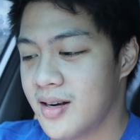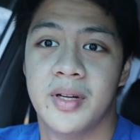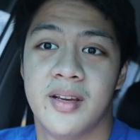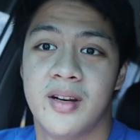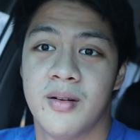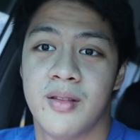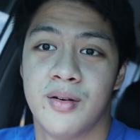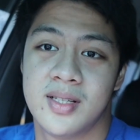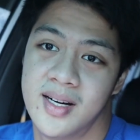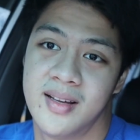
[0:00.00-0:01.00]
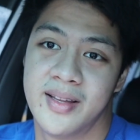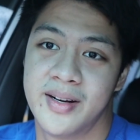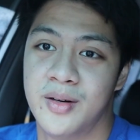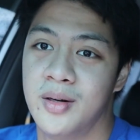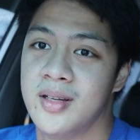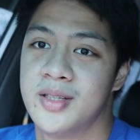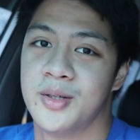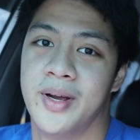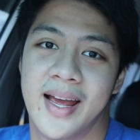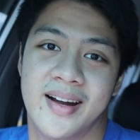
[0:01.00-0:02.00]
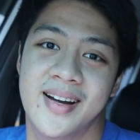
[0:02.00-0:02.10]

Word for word: But you know, those are their rules, so we can't